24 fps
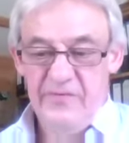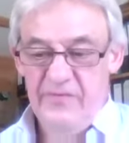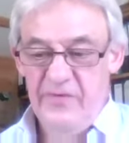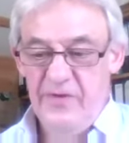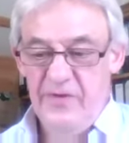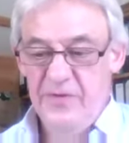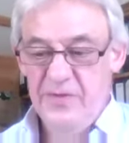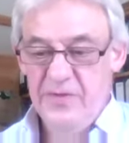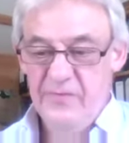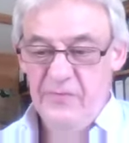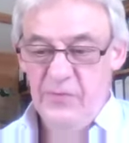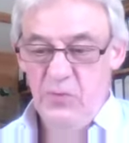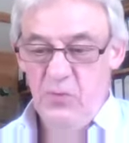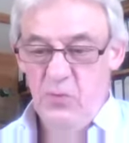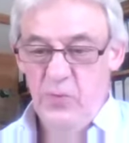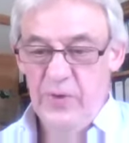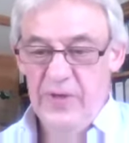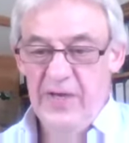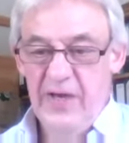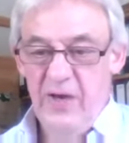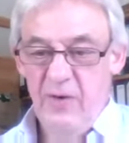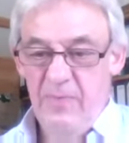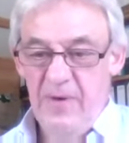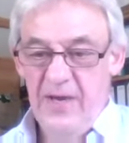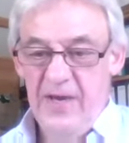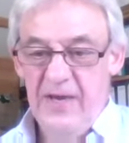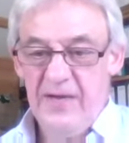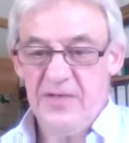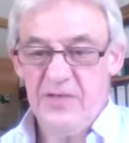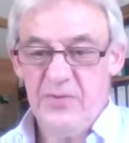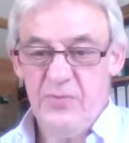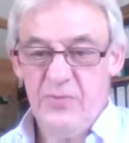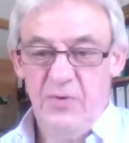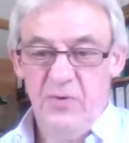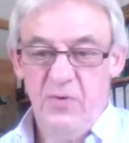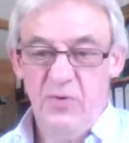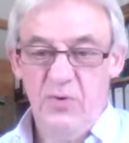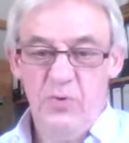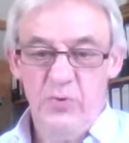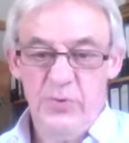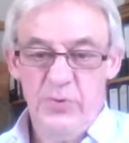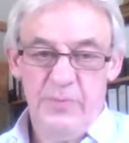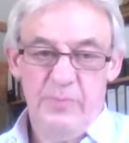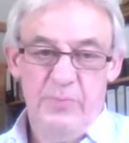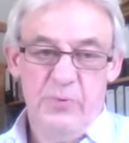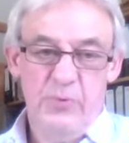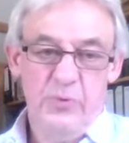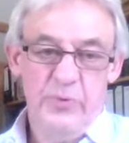First of all, we go back to our core
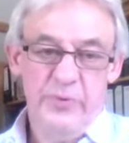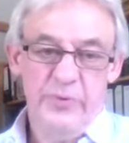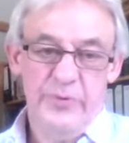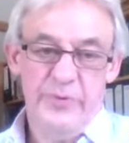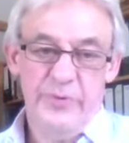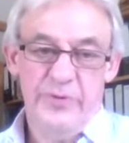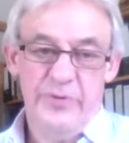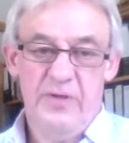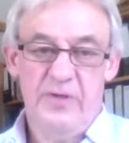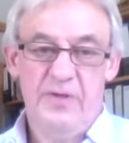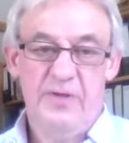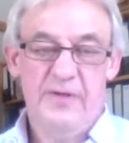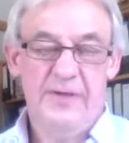supporters,